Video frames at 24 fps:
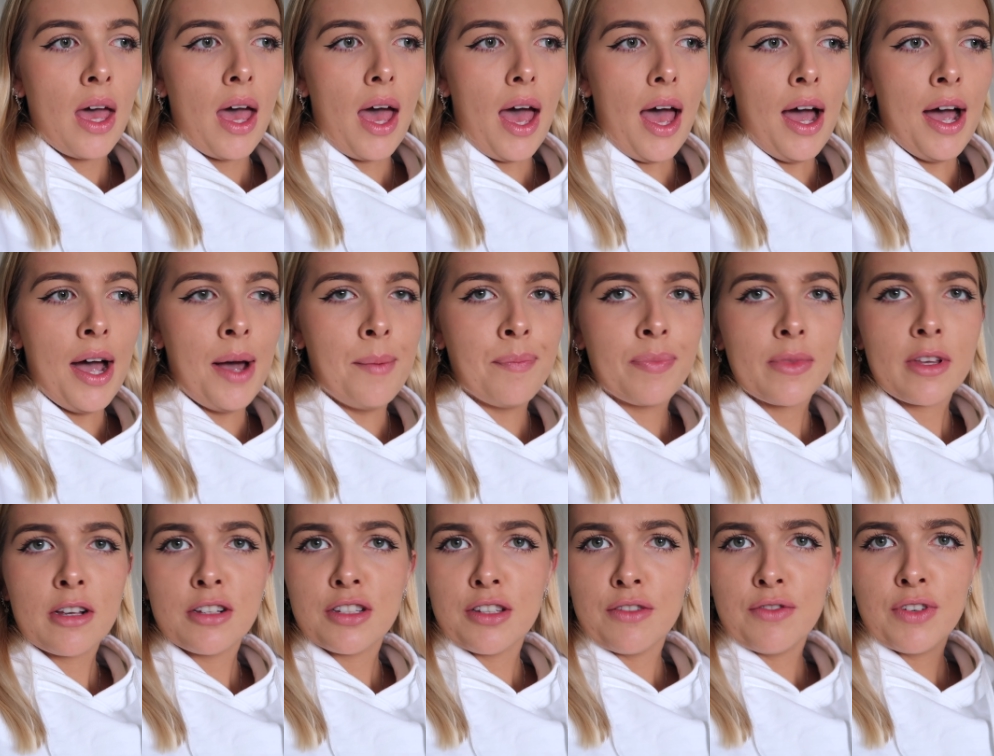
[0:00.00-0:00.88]
So
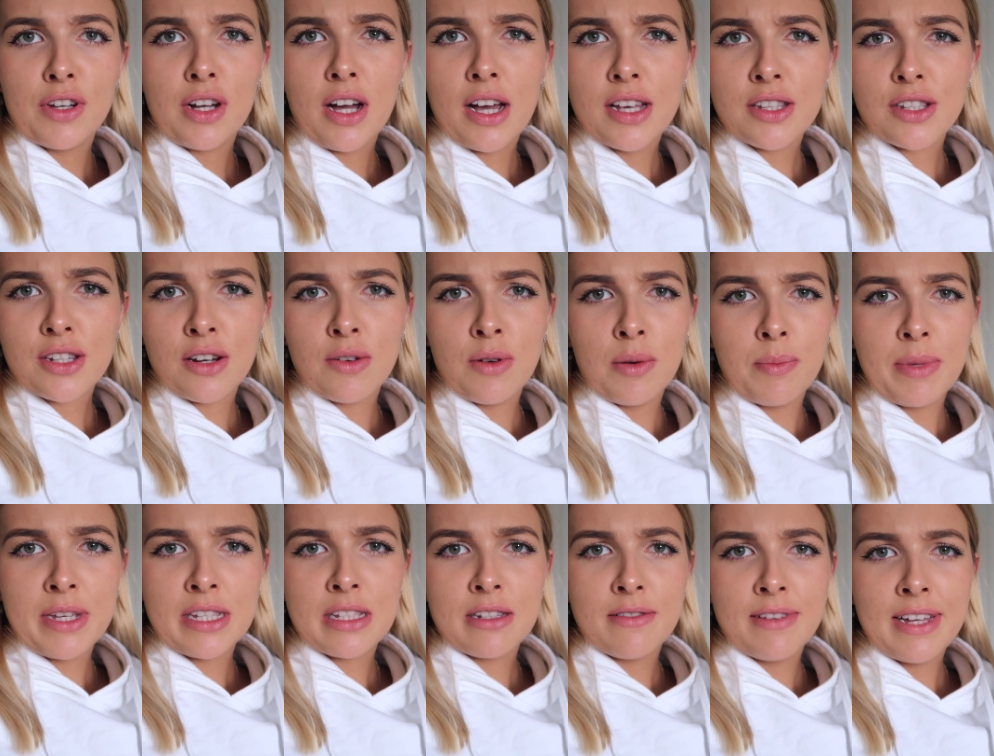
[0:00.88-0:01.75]
if you guys don't know what
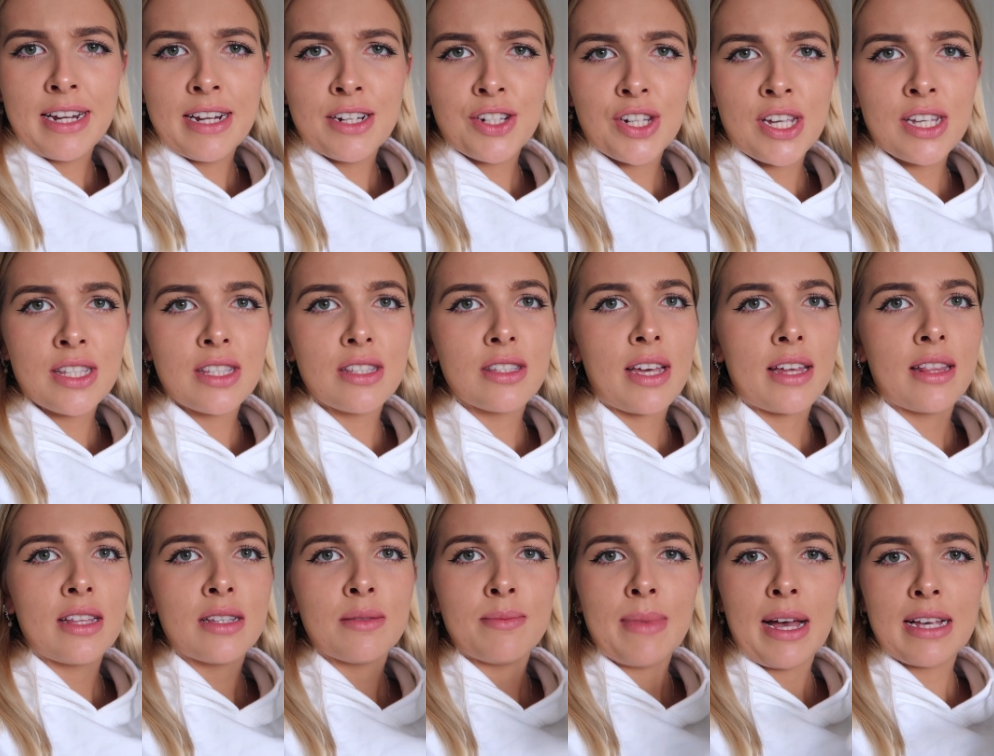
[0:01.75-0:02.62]
Bicester Village is, it's
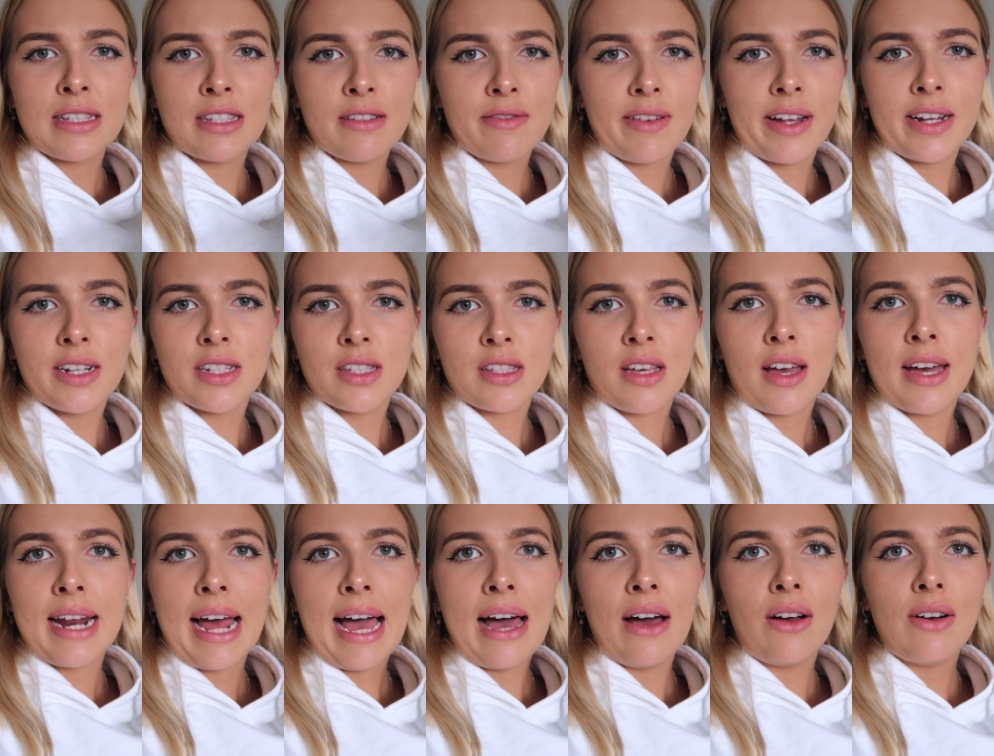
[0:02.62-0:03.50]
like this massive like
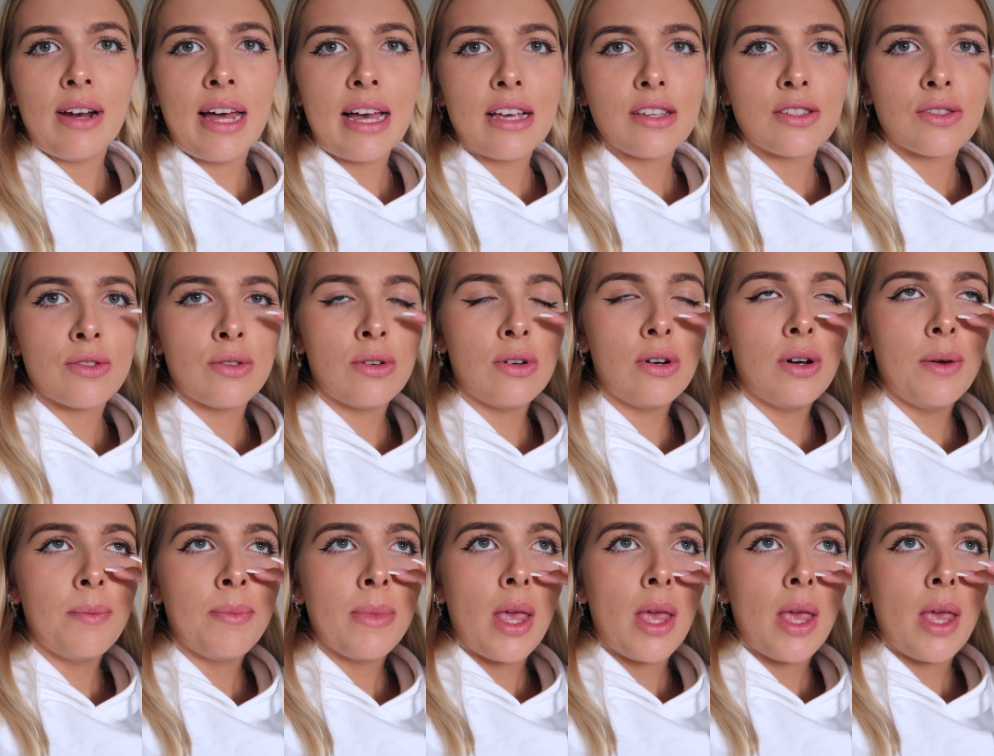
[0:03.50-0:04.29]
designer outlet store.